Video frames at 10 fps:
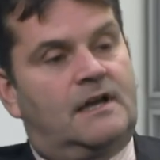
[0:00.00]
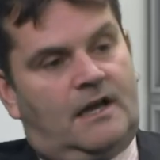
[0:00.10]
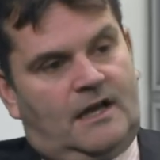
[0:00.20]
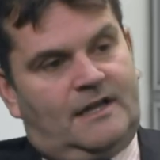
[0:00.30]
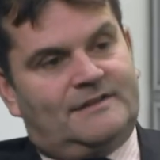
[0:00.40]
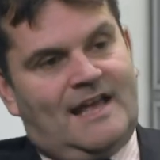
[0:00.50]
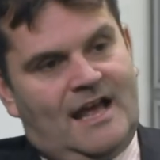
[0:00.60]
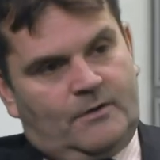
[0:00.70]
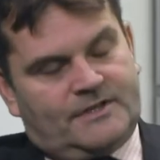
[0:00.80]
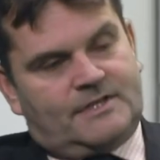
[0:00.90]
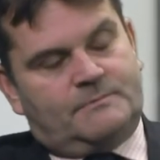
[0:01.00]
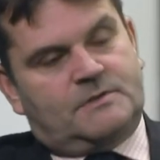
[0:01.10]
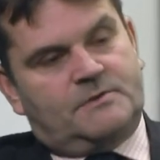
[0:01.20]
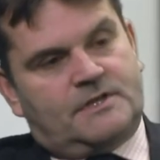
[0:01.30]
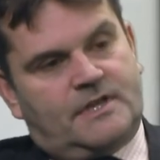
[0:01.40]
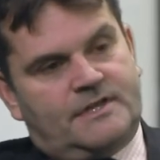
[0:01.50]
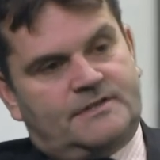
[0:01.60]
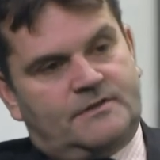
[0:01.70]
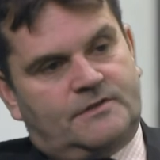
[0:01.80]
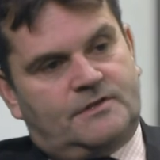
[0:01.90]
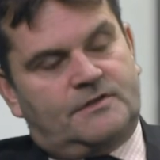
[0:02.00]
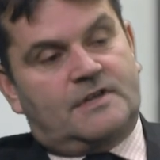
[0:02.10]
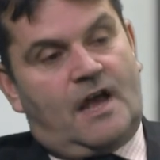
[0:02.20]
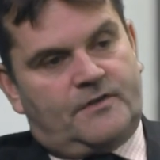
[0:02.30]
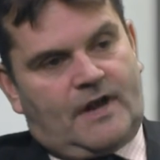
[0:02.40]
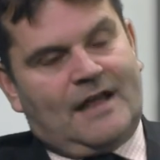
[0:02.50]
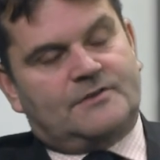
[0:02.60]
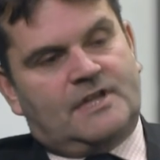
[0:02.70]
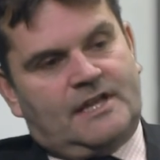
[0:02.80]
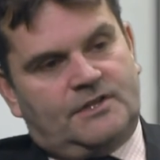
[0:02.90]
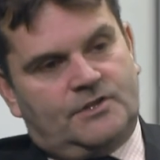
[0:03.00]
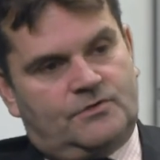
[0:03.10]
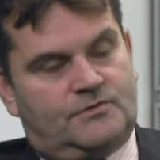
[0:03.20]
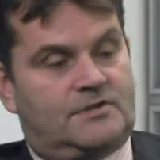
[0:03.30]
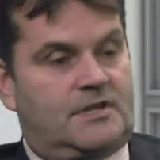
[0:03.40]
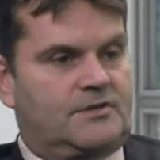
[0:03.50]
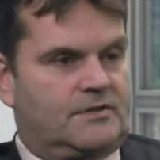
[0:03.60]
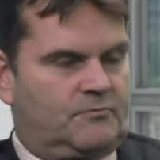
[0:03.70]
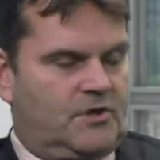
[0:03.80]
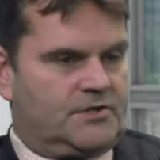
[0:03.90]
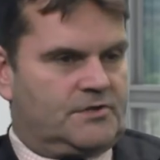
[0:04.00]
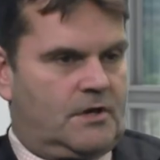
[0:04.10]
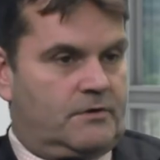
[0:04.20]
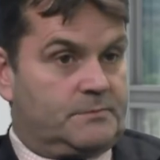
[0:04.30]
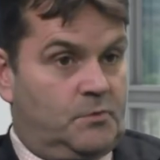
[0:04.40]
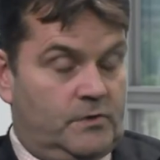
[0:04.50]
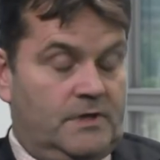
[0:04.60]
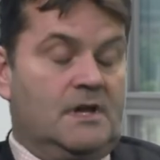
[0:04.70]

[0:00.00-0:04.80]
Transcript: Uh, now it seems to be the case that uh, the other outstanding issues in, in relation to the Irish border